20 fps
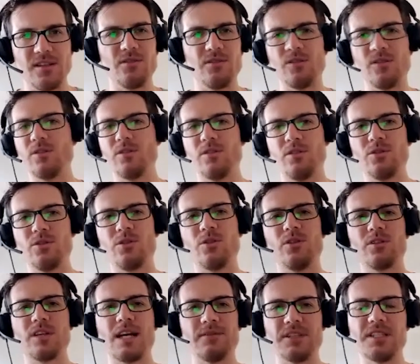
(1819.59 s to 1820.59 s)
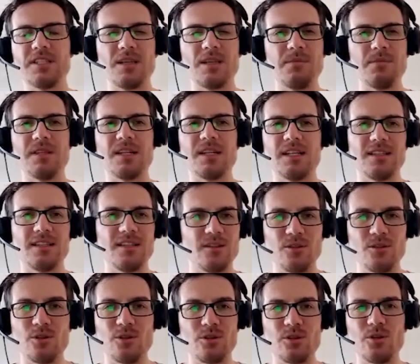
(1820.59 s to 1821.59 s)
Not all have the same mentality, and
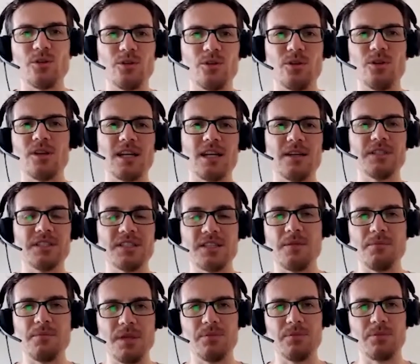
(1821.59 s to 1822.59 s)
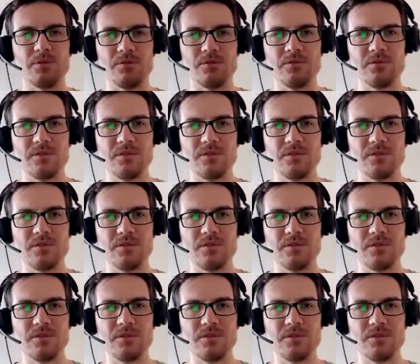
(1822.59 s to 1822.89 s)
not all have the same people.